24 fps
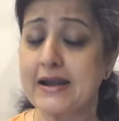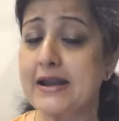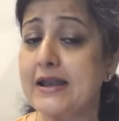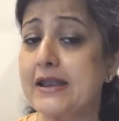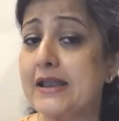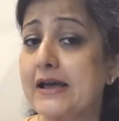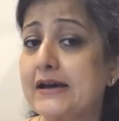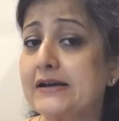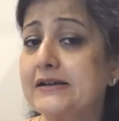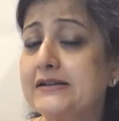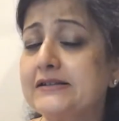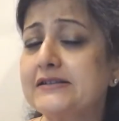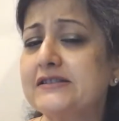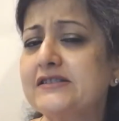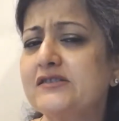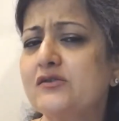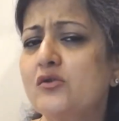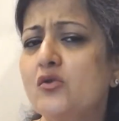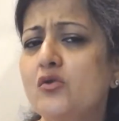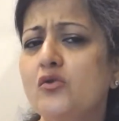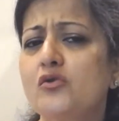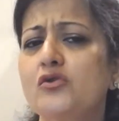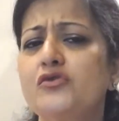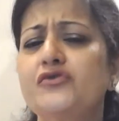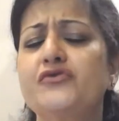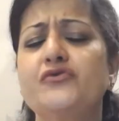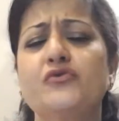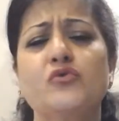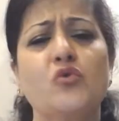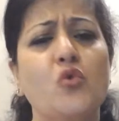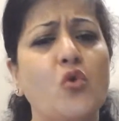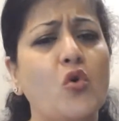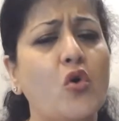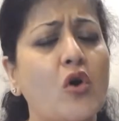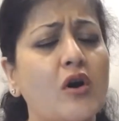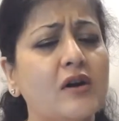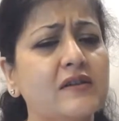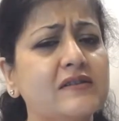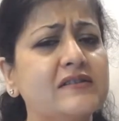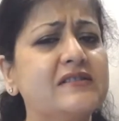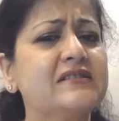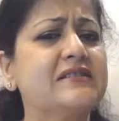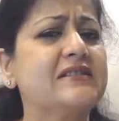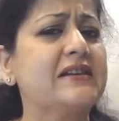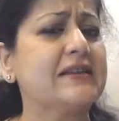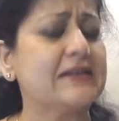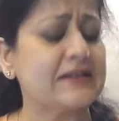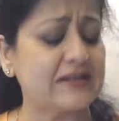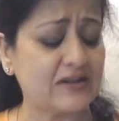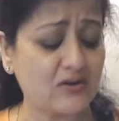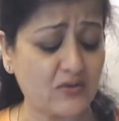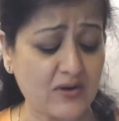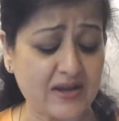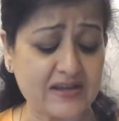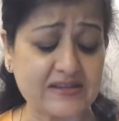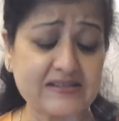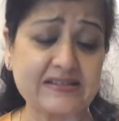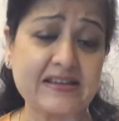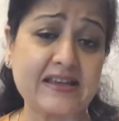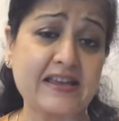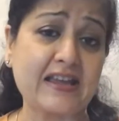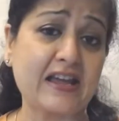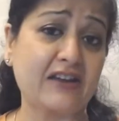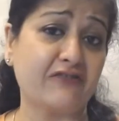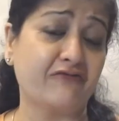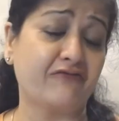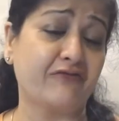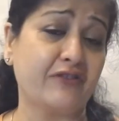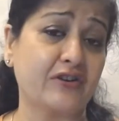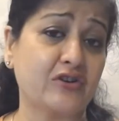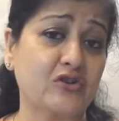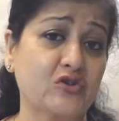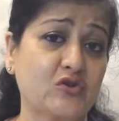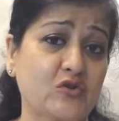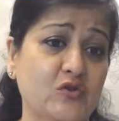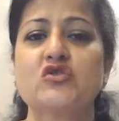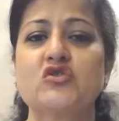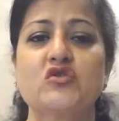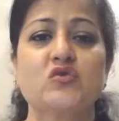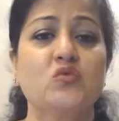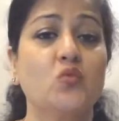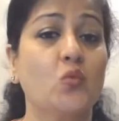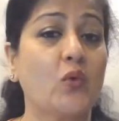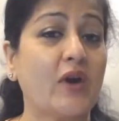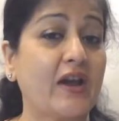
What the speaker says: knuckles go through constant grazing and friction.